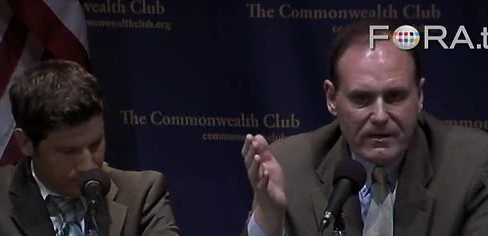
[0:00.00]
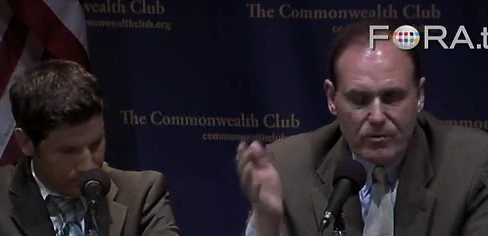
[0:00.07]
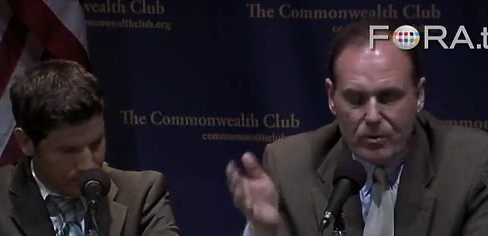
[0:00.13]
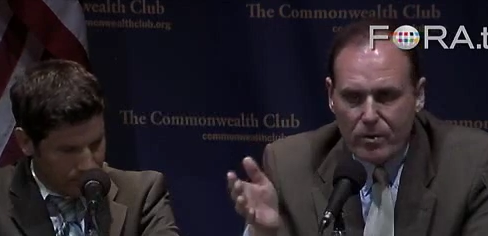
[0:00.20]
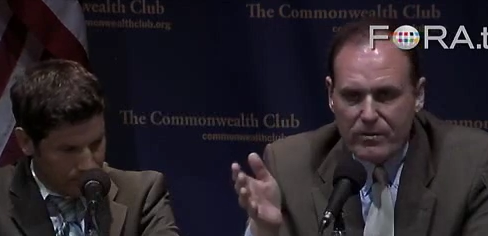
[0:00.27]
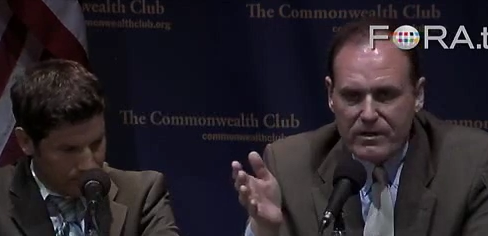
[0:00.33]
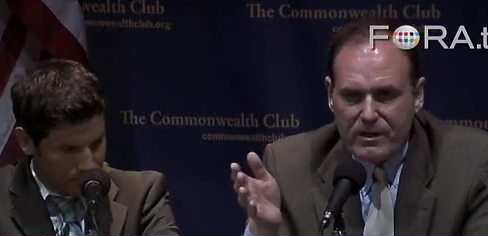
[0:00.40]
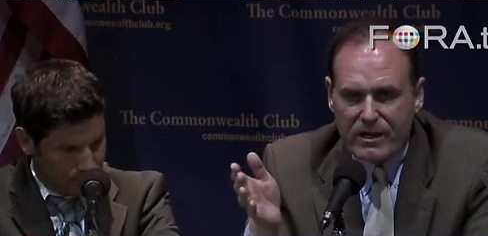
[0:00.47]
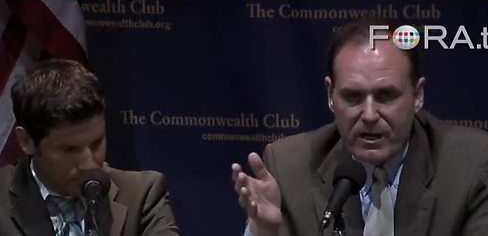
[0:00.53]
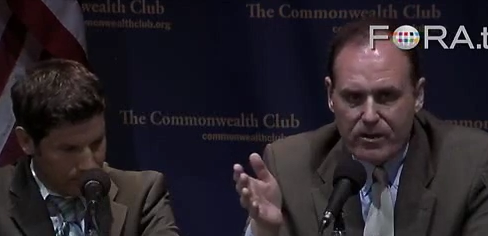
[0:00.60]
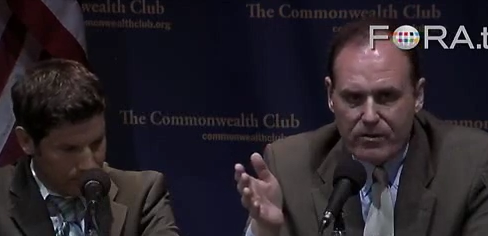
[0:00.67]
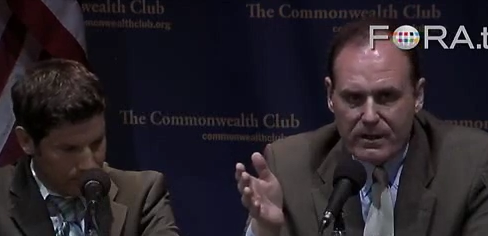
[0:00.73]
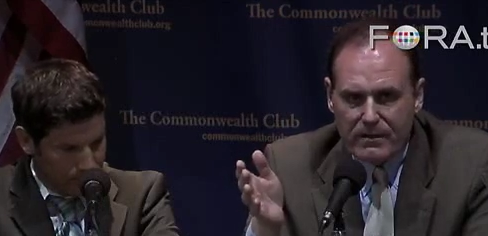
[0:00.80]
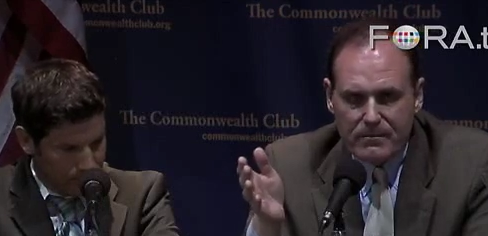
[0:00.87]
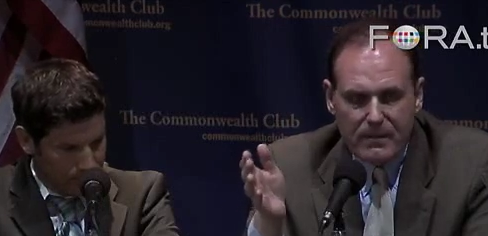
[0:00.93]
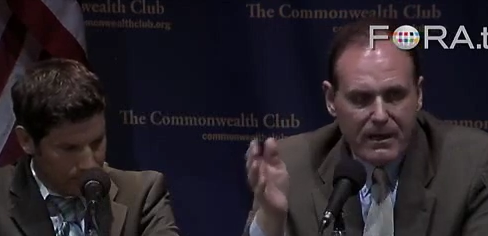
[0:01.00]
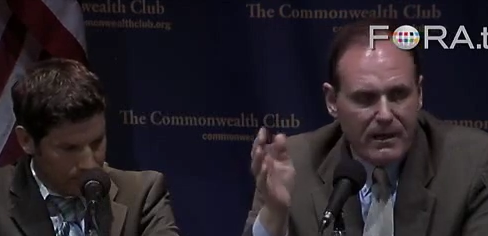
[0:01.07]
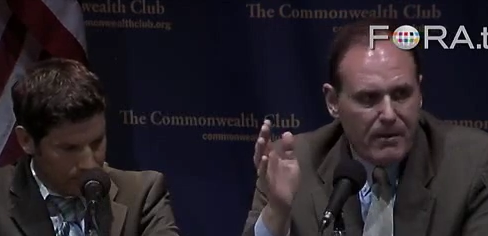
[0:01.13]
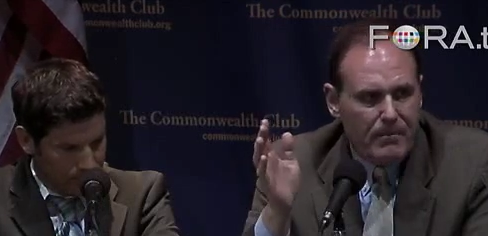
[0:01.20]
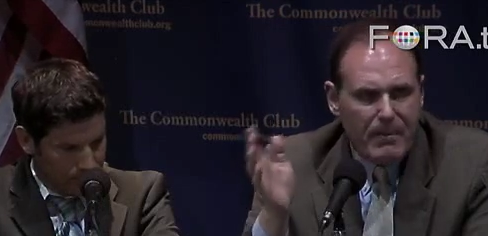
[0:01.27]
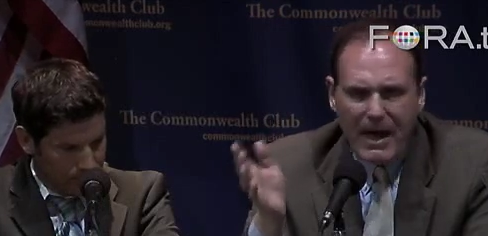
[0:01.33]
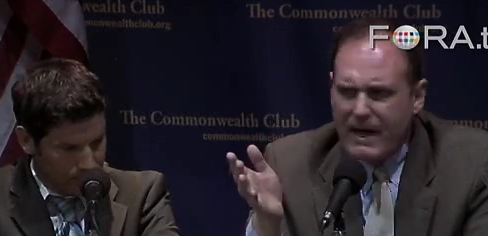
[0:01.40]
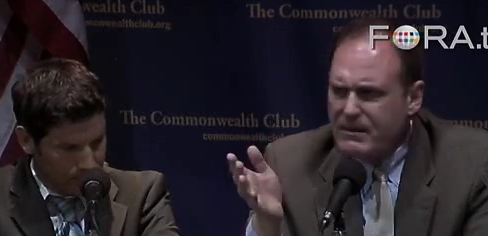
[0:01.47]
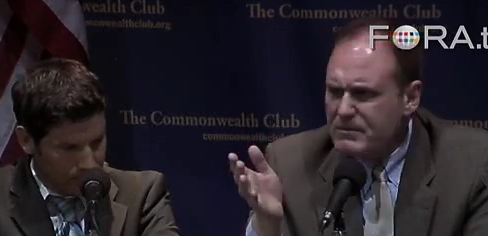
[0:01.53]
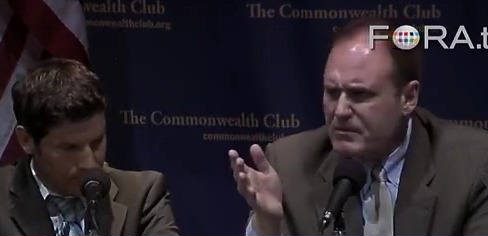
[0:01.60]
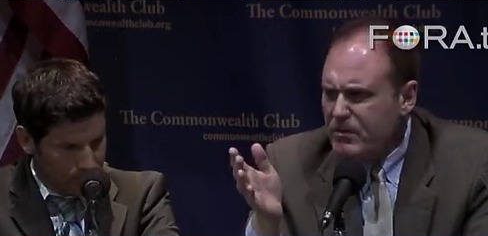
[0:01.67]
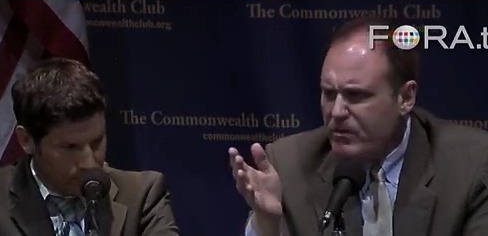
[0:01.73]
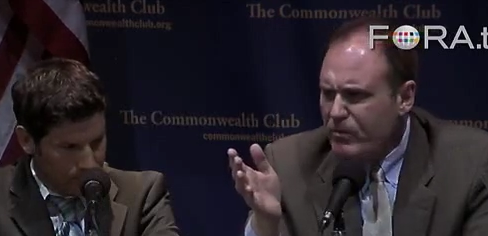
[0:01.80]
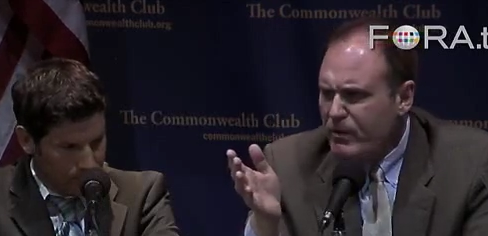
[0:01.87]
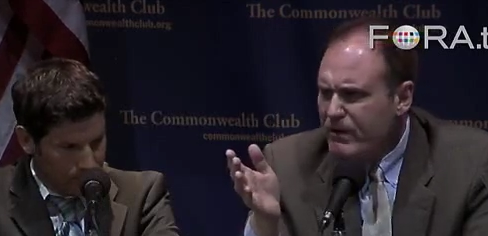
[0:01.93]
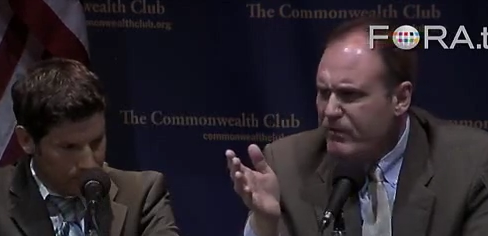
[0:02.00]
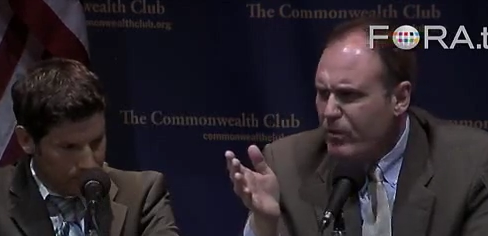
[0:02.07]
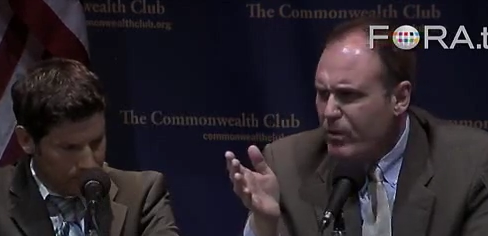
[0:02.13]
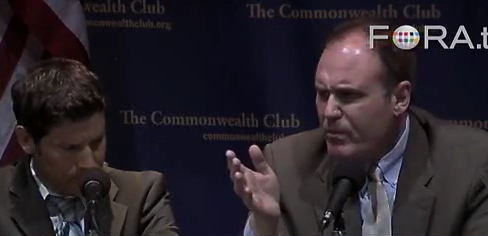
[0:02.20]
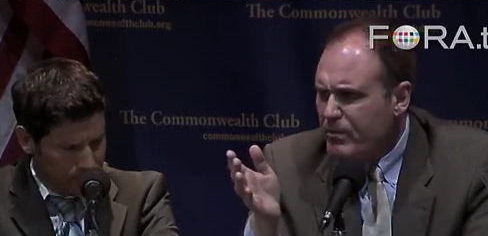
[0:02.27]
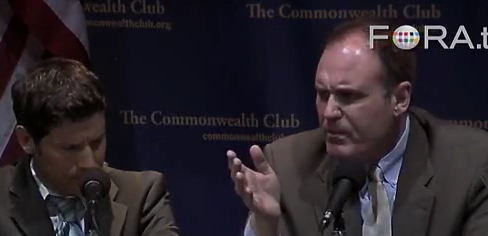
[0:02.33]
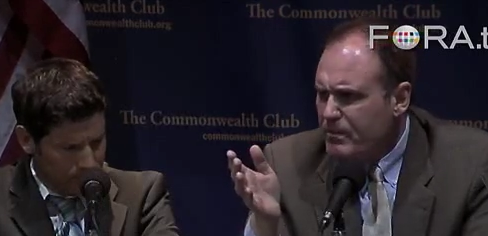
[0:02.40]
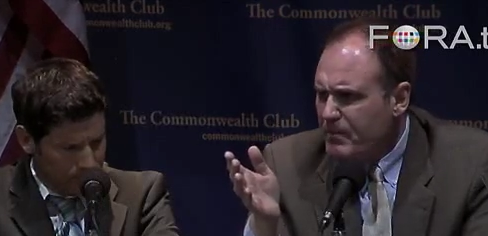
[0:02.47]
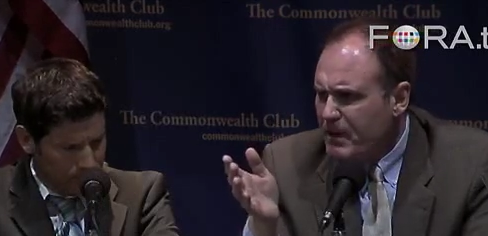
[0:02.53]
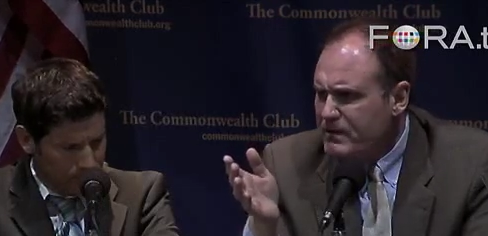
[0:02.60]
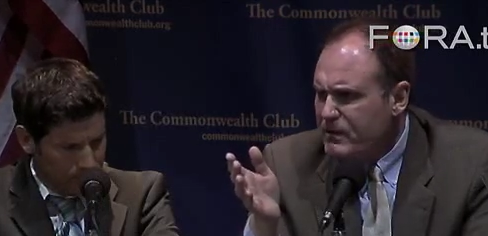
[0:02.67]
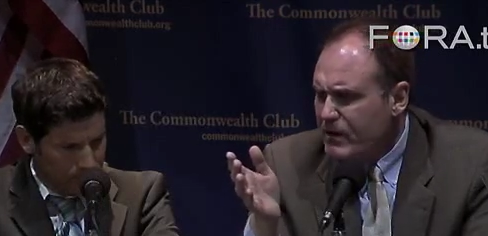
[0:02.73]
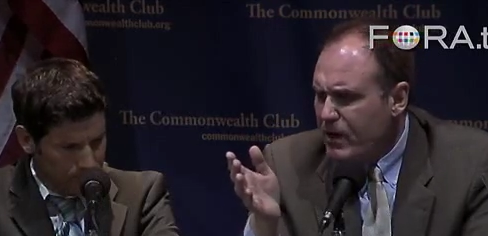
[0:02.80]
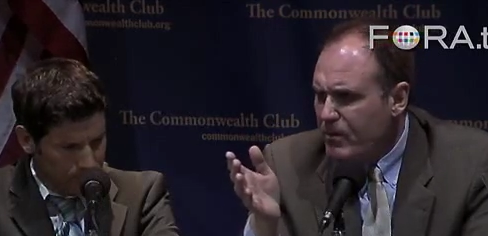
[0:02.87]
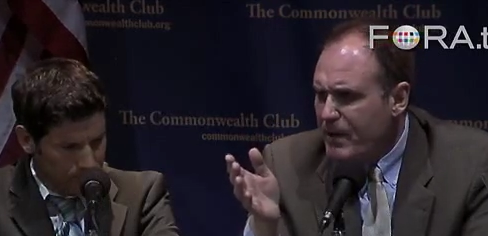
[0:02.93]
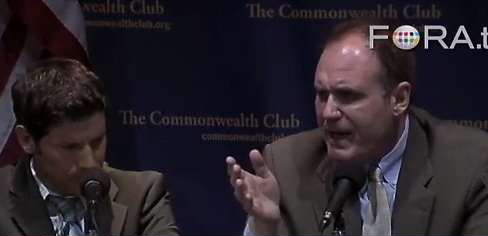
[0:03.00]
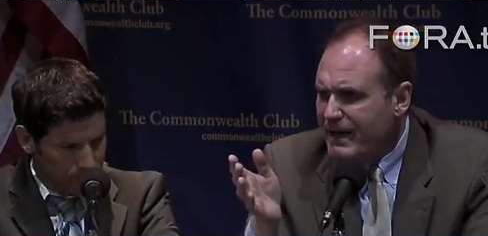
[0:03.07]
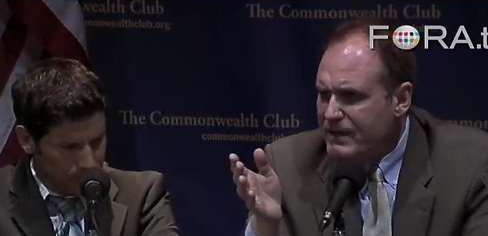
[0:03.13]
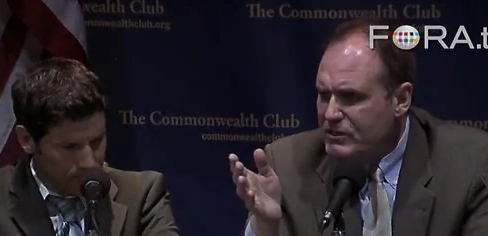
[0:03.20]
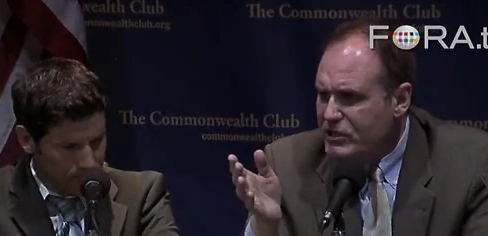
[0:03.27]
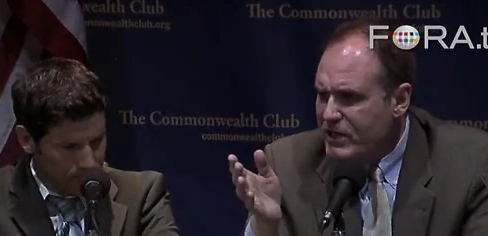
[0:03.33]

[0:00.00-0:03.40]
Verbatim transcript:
Speaker 1: in North Dakota. Back three, four months ago, back in